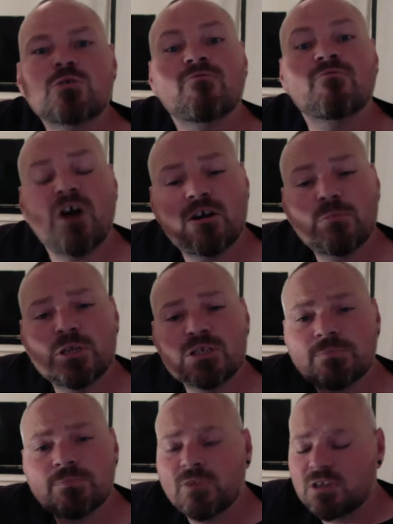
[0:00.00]
environment.
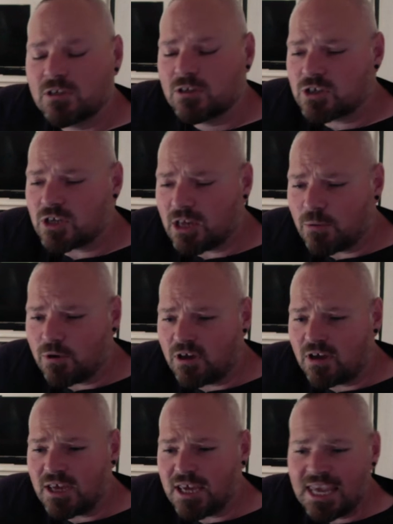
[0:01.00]
So there
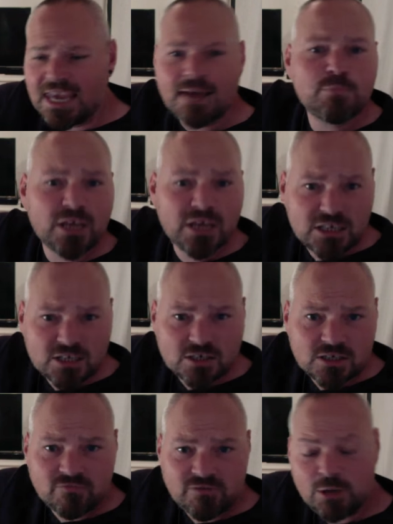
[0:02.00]
were
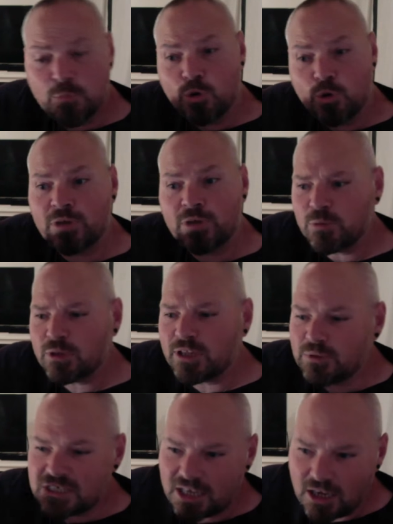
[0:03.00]
EMPs, very important people. There were
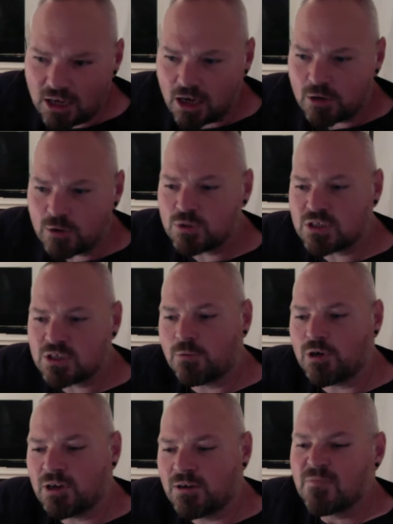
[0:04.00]
CEOs. There
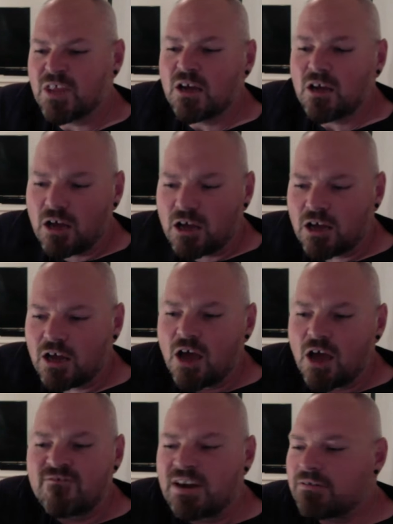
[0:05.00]
were a
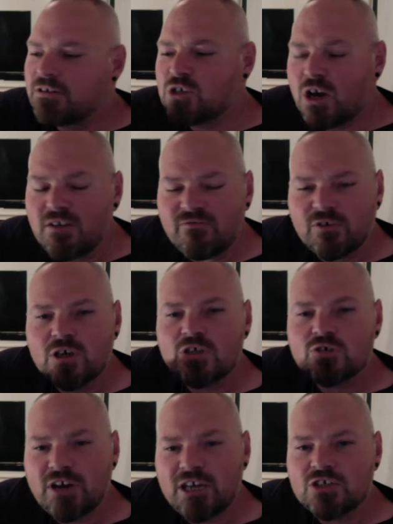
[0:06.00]
very
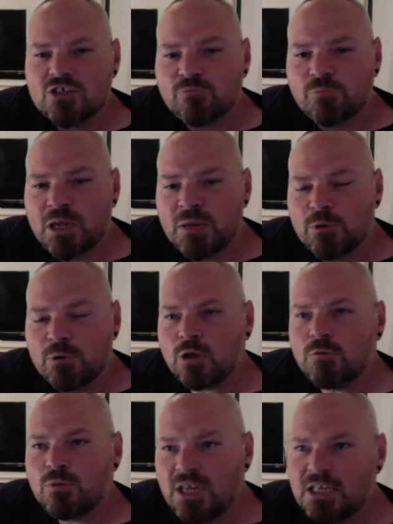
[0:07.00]
diverse range of people who
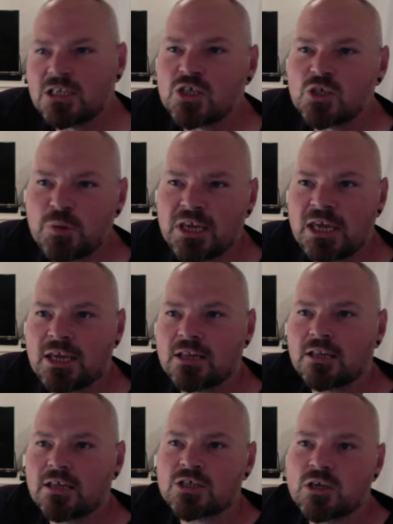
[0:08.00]
needed to speak
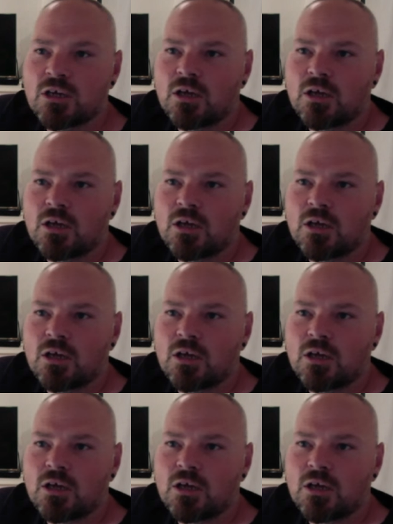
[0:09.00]
English,